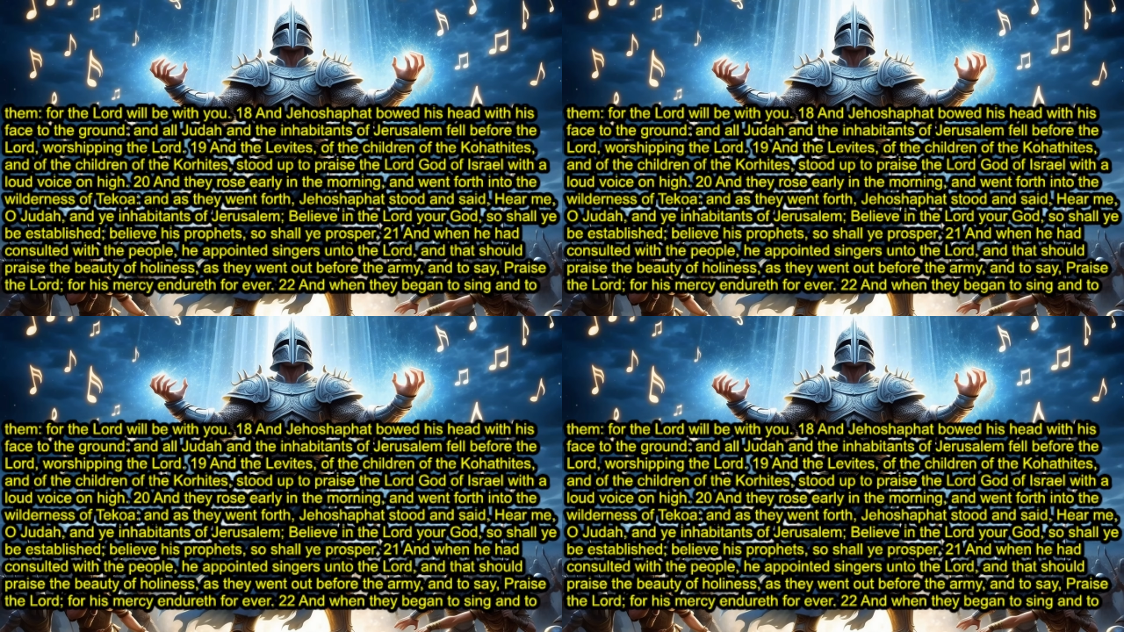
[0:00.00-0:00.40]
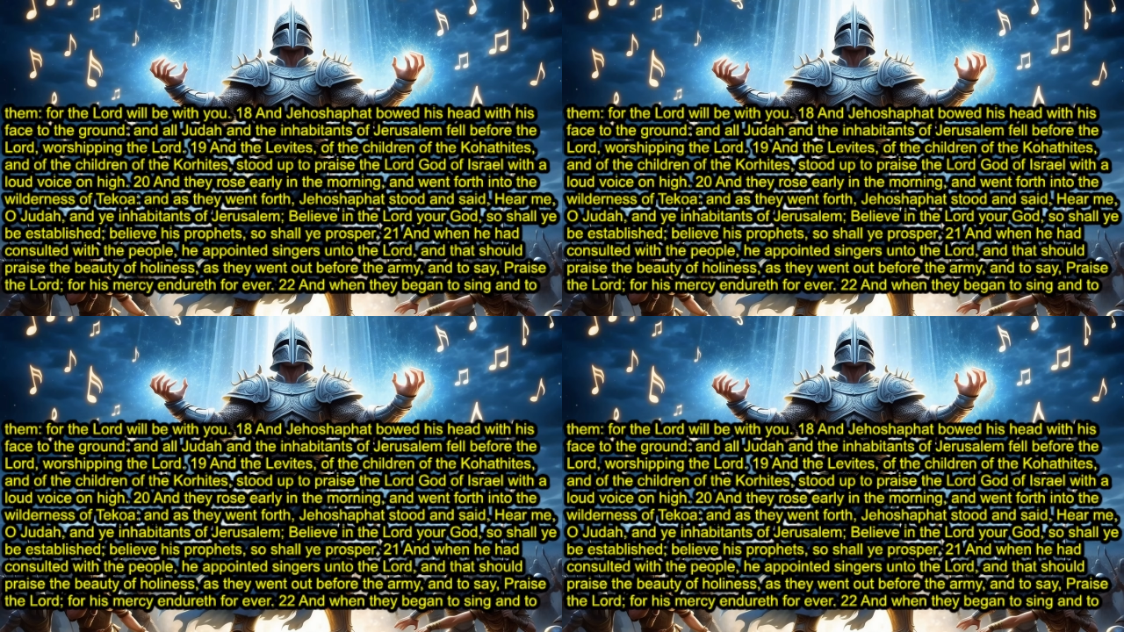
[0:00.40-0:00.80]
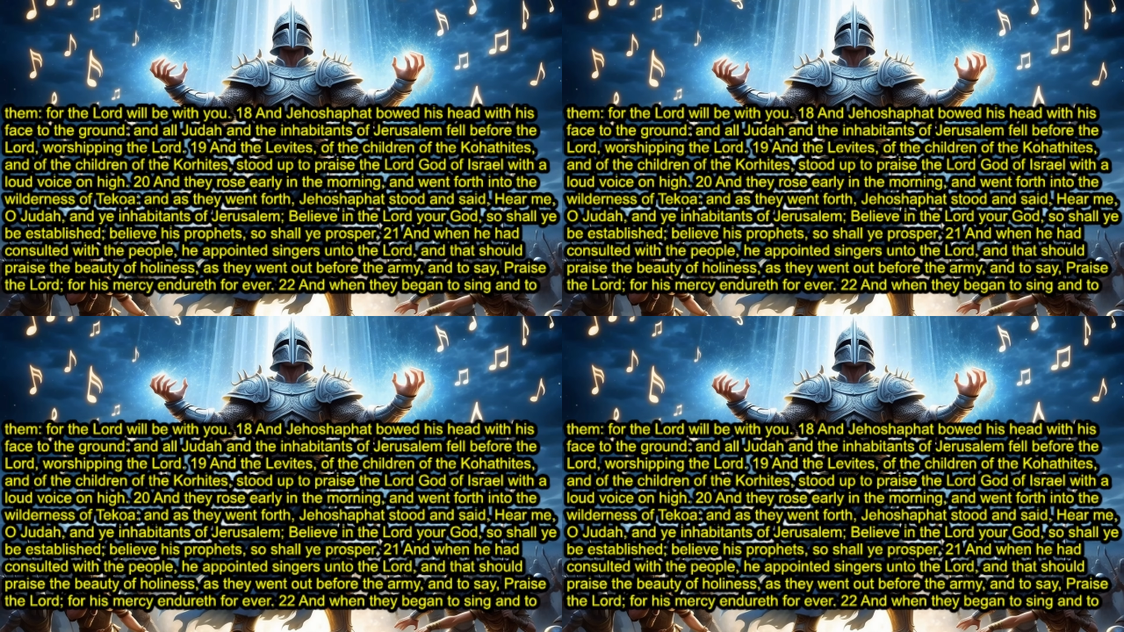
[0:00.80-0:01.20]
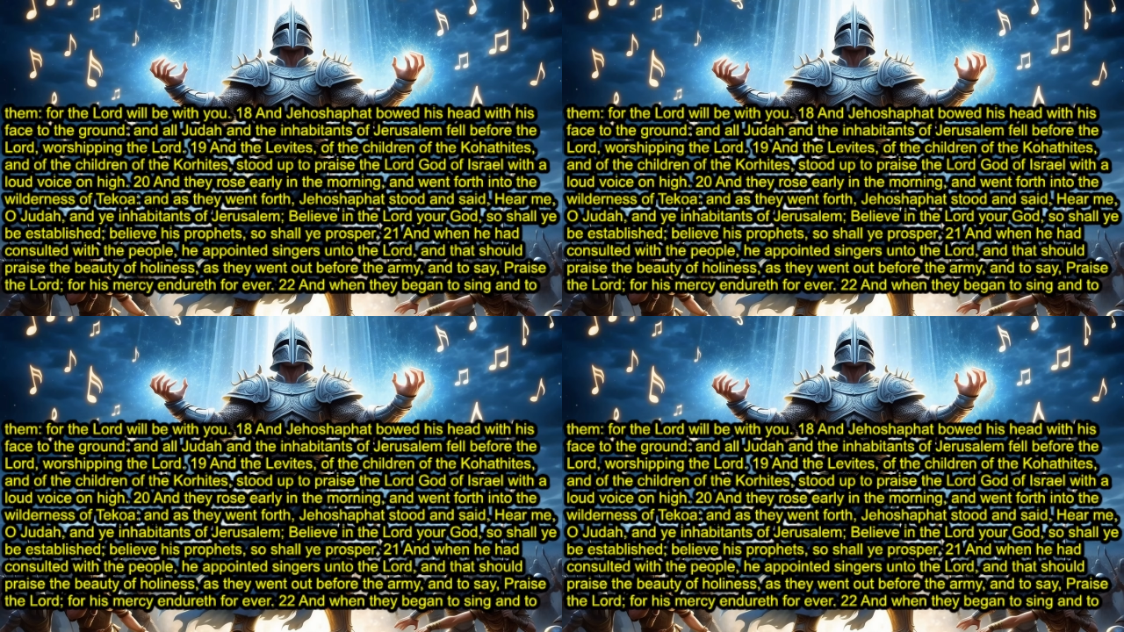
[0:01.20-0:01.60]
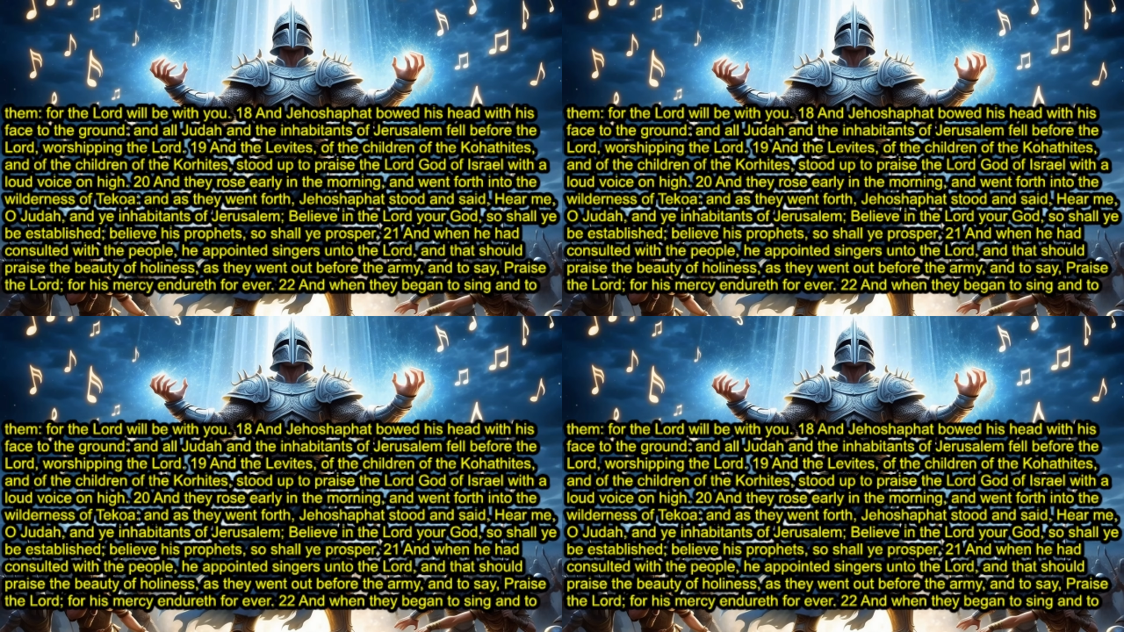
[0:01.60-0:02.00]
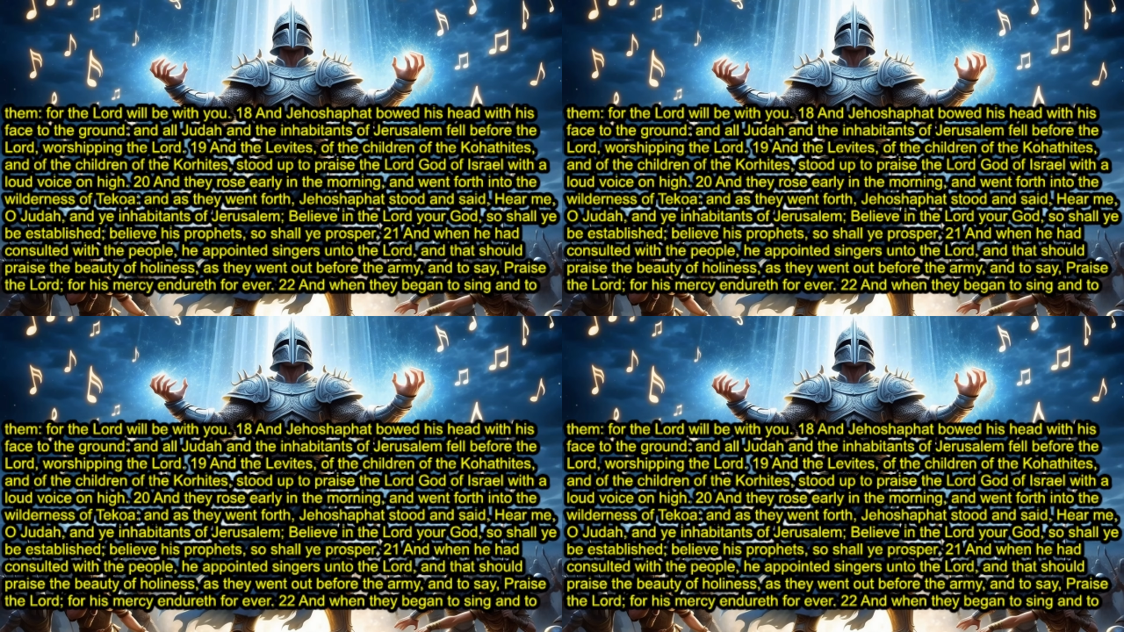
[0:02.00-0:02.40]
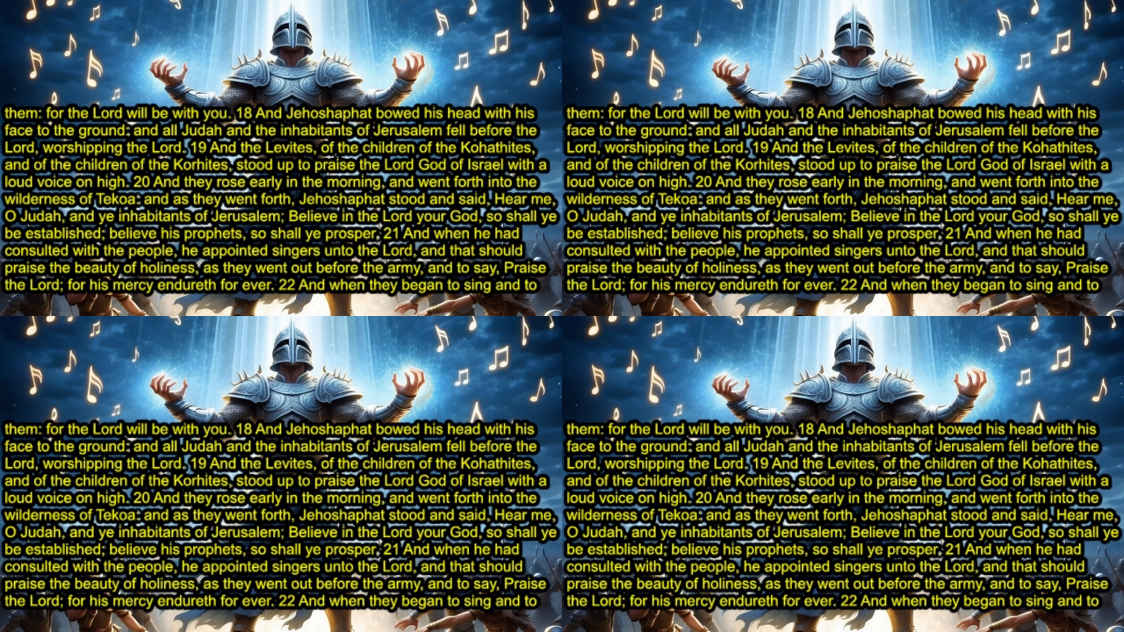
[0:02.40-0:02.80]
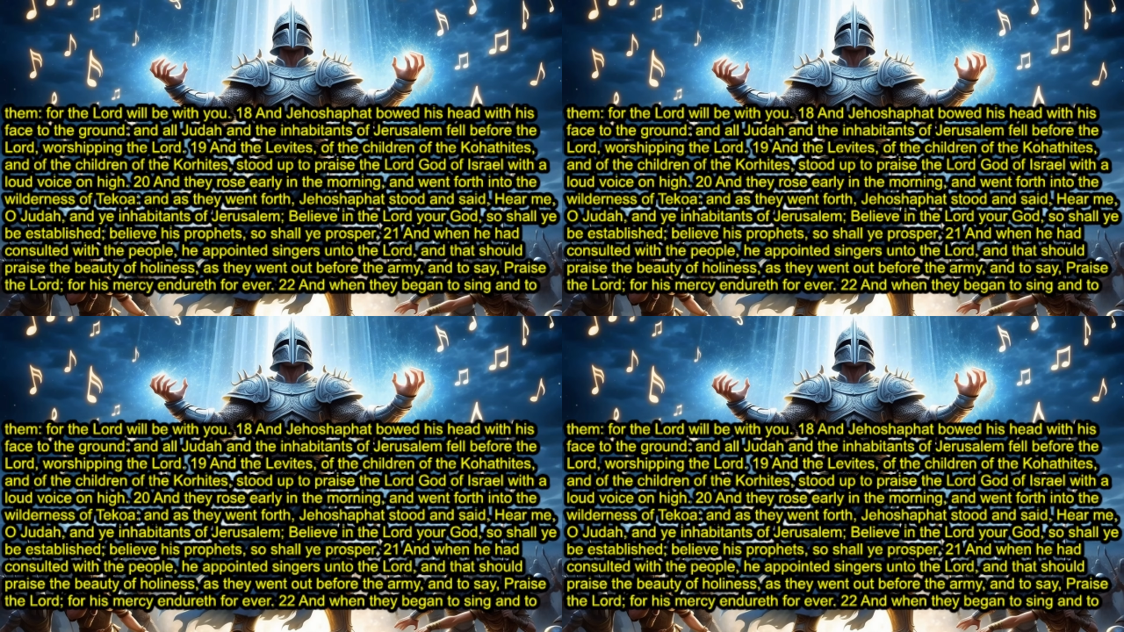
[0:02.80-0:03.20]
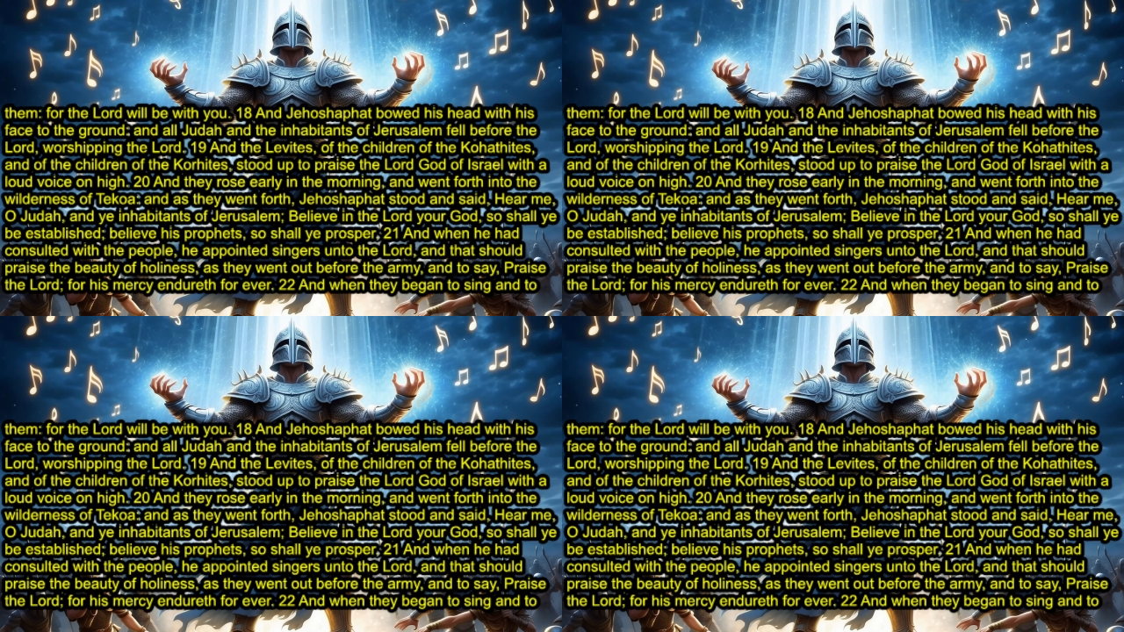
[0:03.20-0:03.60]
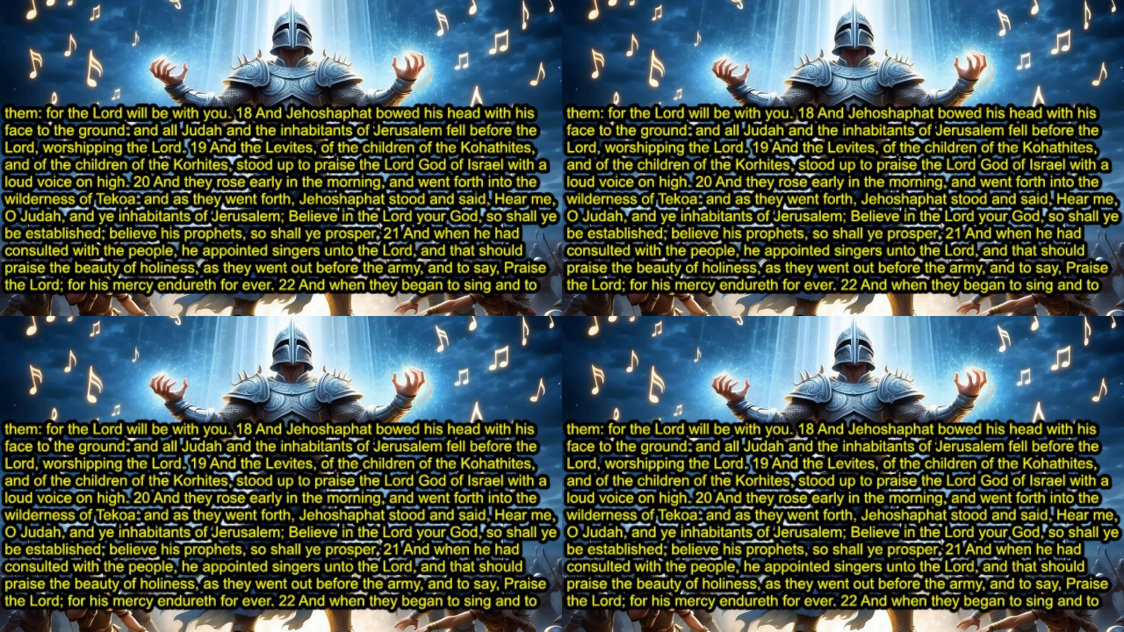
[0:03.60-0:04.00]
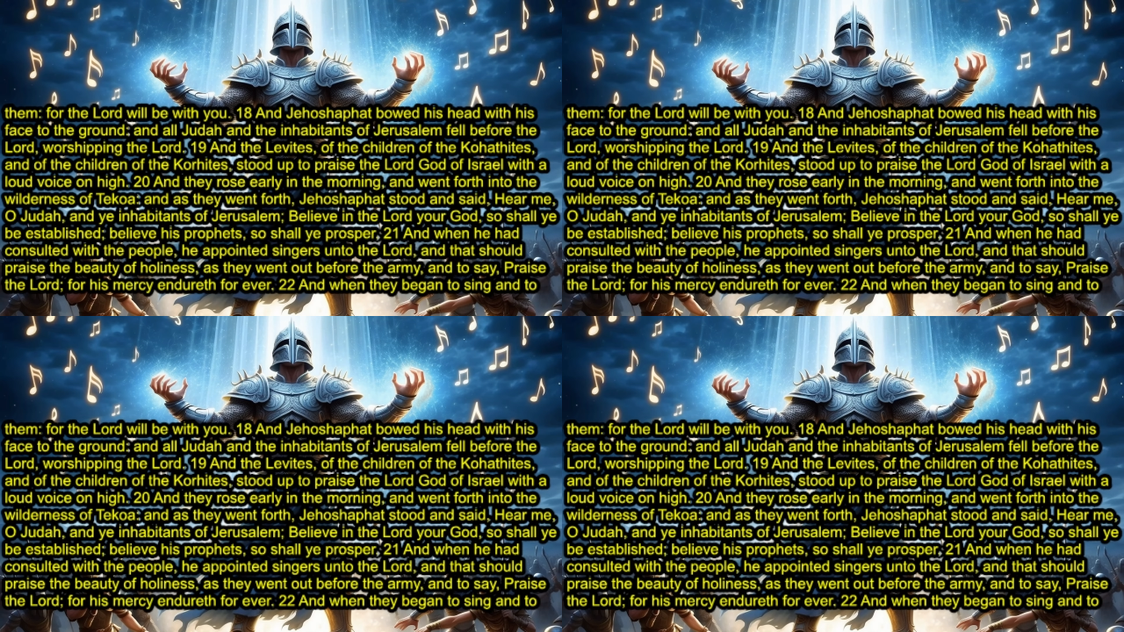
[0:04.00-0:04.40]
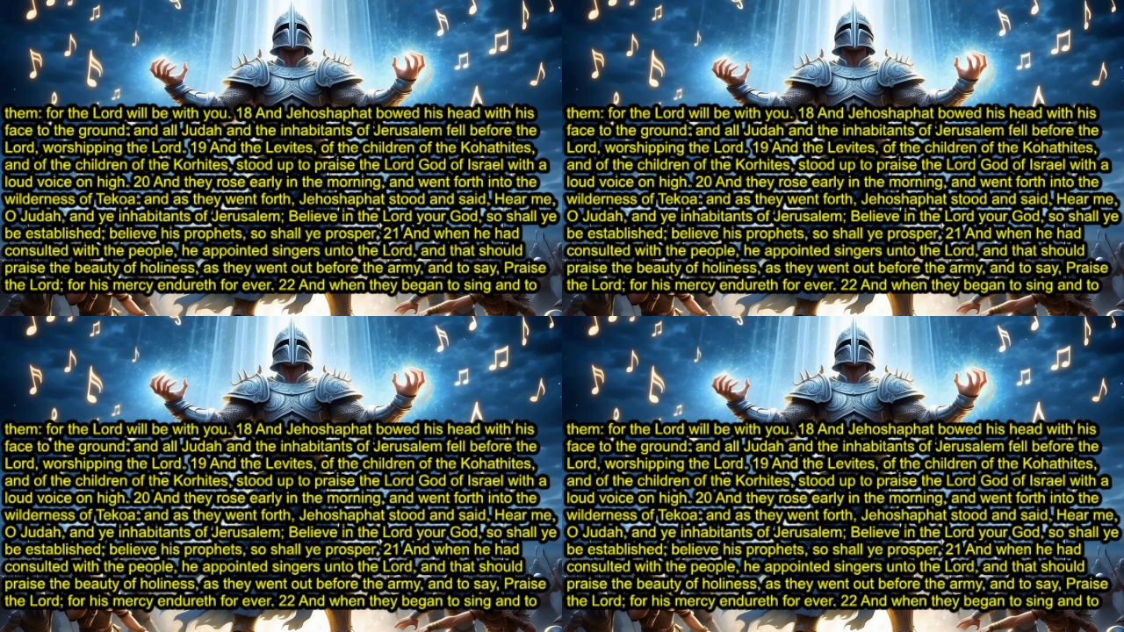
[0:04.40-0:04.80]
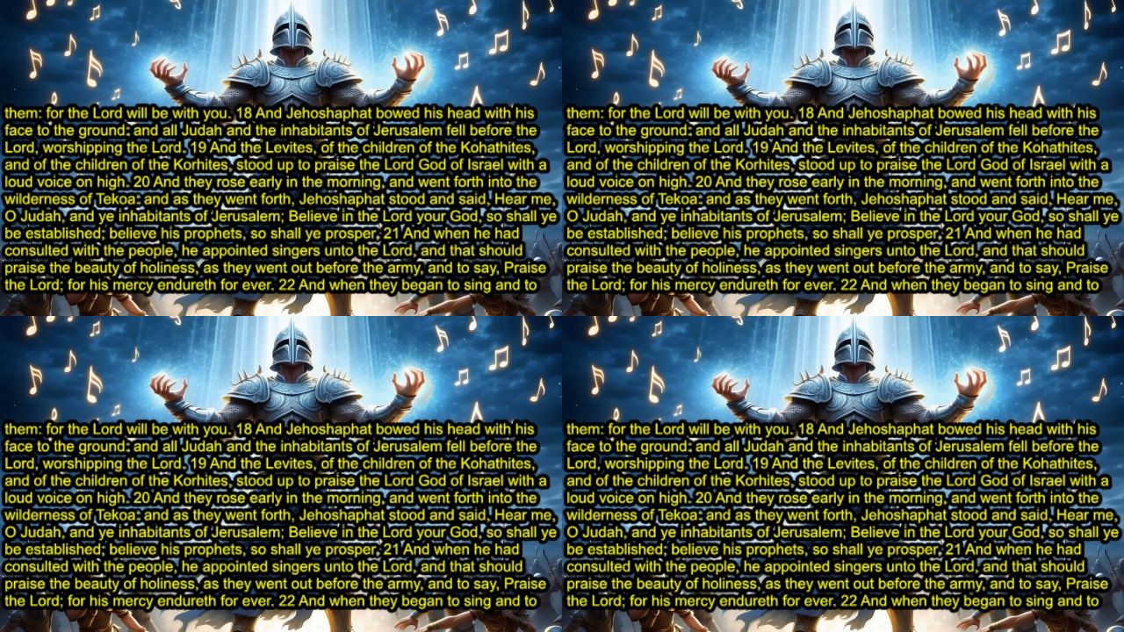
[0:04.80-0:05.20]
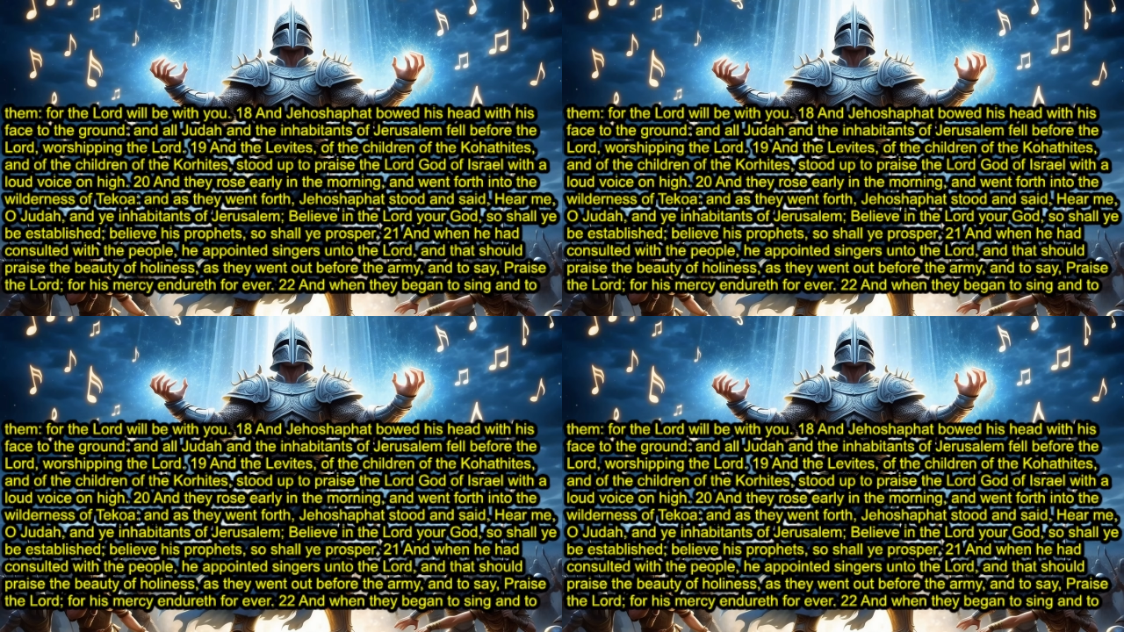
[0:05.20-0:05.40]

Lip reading: [unreadable: no face in view]